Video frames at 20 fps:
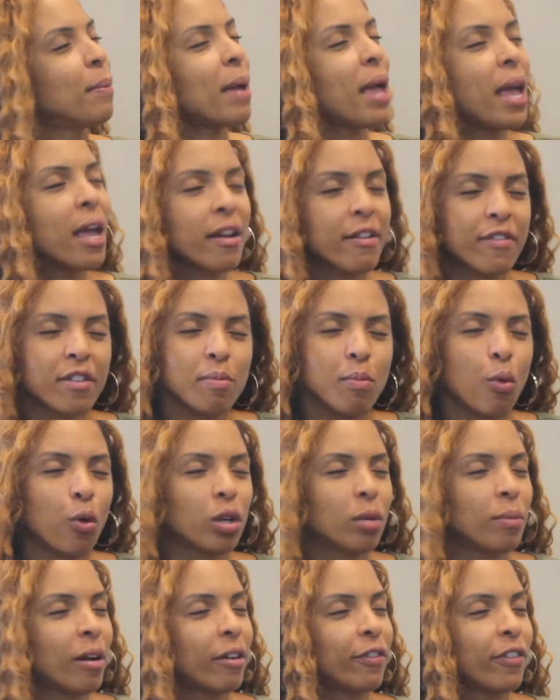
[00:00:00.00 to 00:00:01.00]
up every
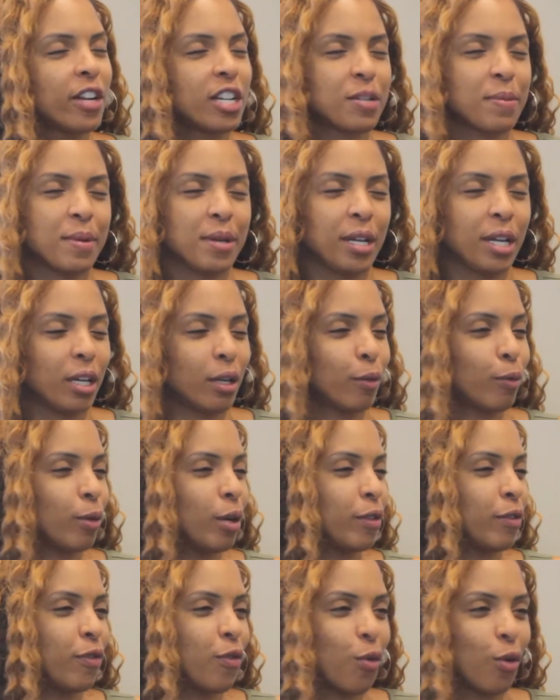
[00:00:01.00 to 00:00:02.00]
morning my freshman year and
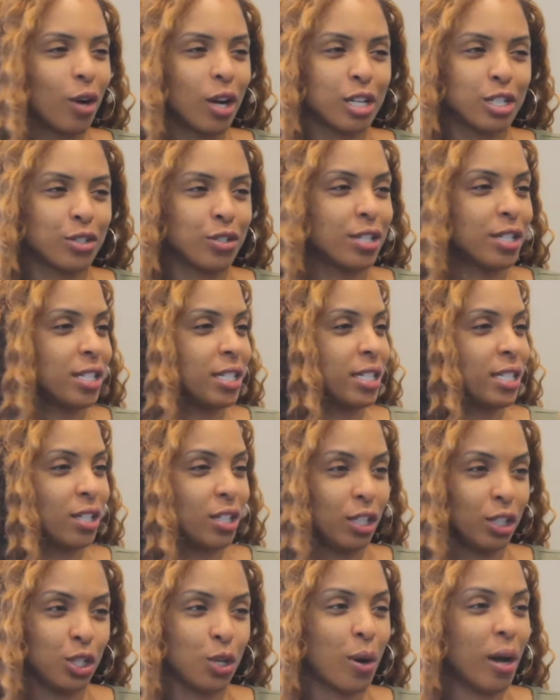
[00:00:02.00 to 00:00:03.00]
run 400s
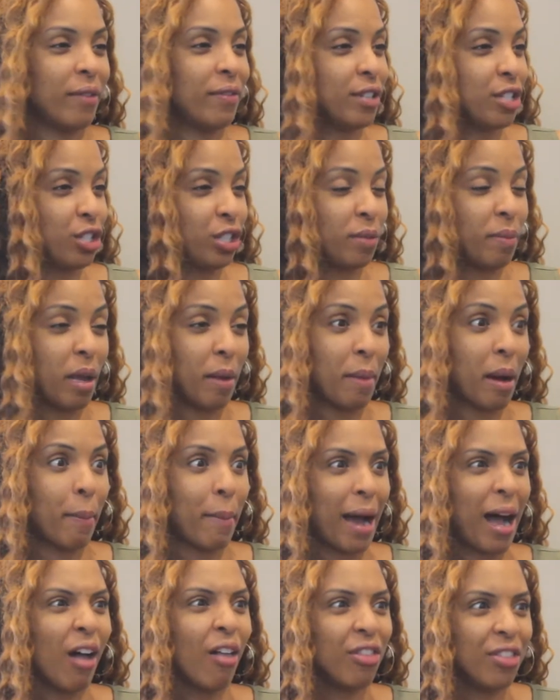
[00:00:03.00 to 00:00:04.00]
until, I eventually made my
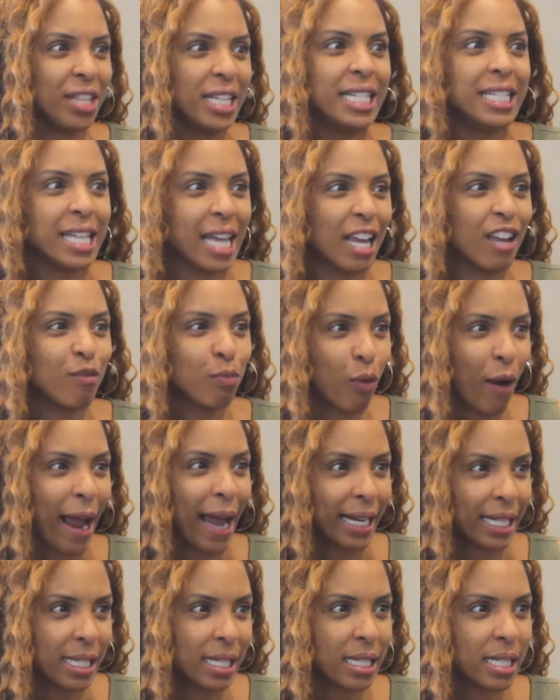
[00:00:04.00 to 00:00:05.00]
mile the day of
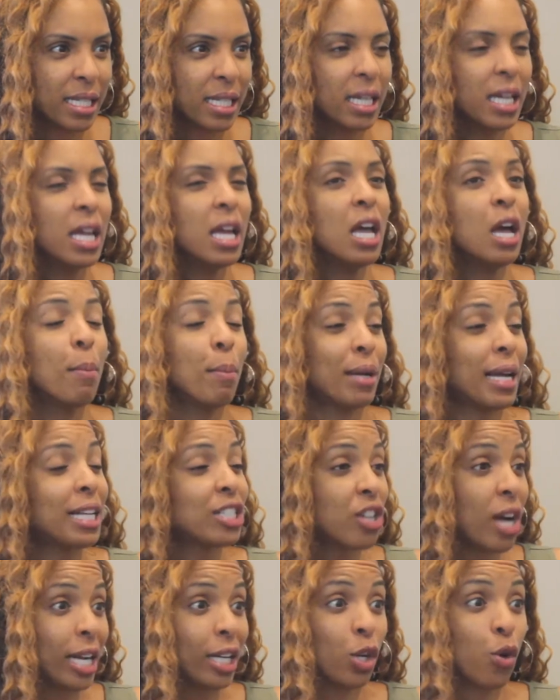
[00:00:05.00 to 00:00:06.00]
practice. But I
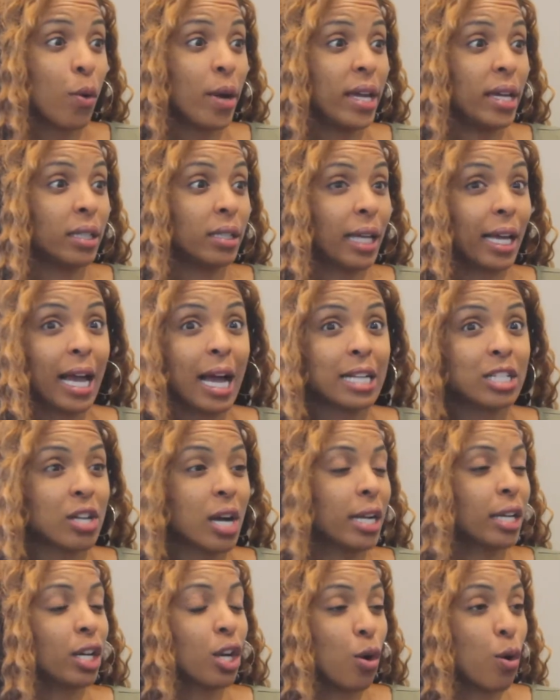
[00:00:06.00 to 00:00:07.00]
tried to quit. Like, I
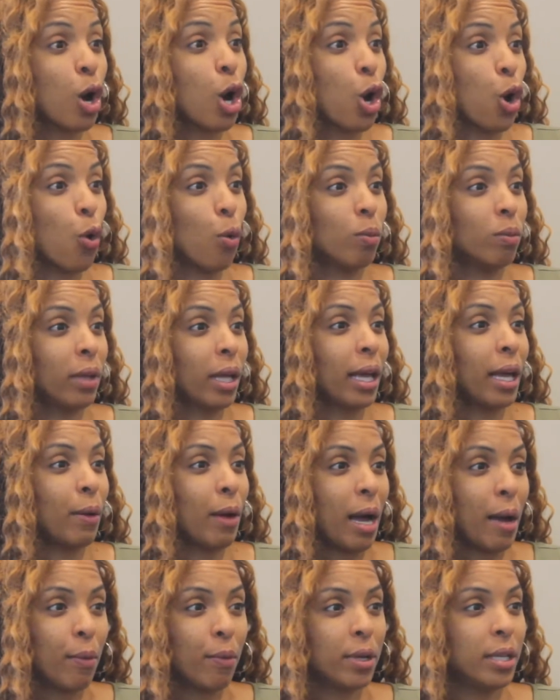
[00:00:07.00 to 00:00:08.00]
tried to go home. Like,
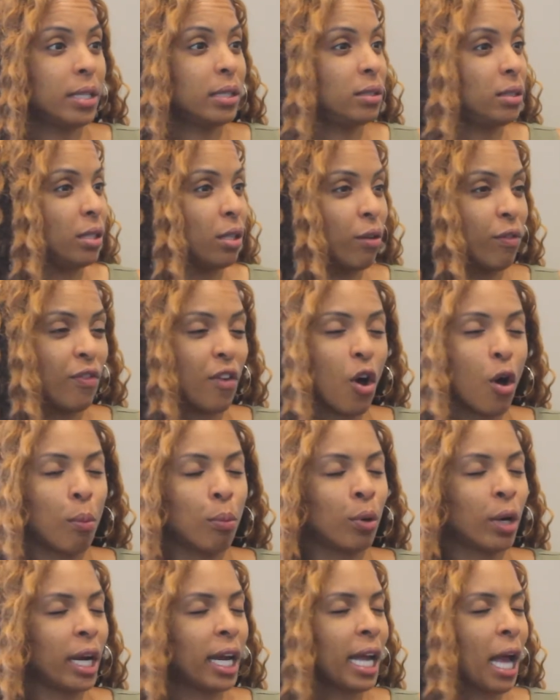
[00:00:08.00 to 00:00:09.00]
I went, fall
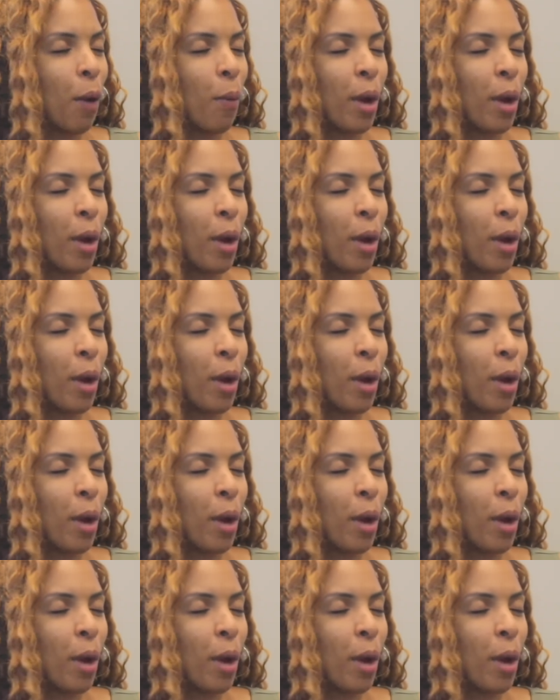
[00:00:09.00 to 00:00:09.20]
break, I